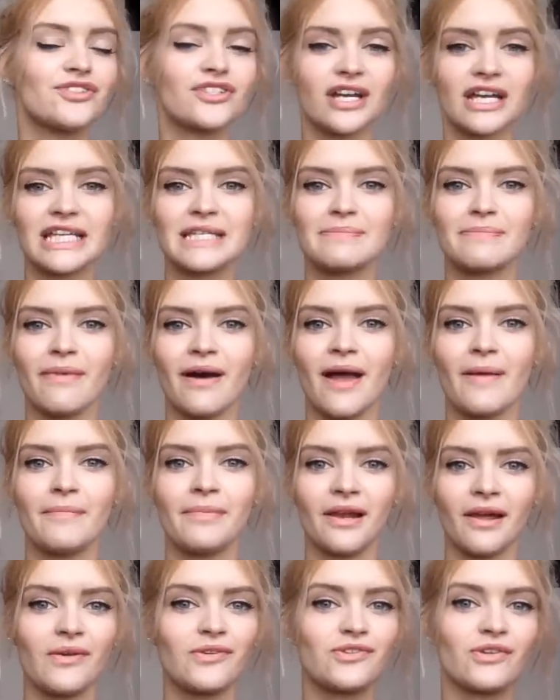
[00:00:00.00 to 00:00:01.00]
just by
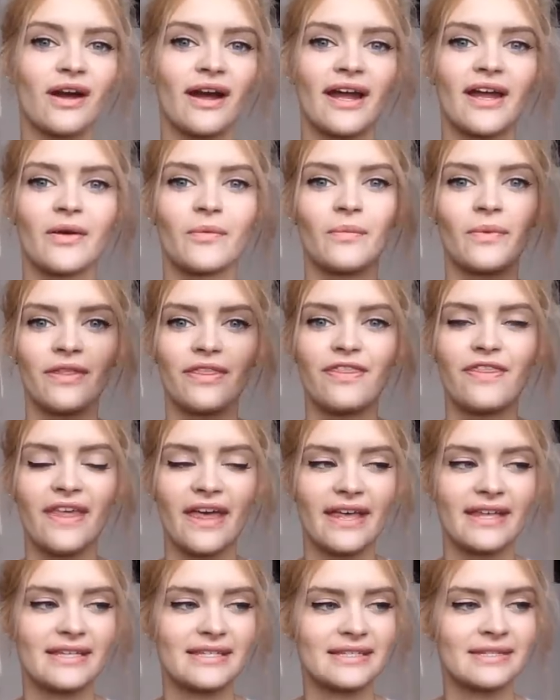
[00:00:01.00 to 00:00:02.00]
blow drying with
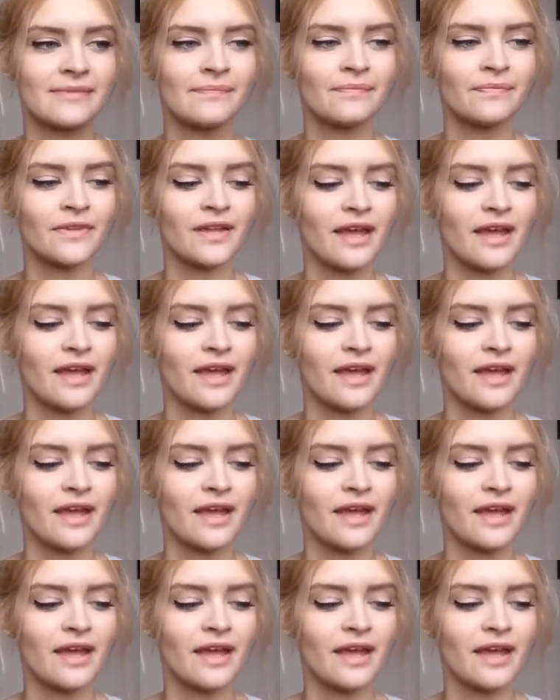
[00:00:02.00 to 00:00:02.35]
this,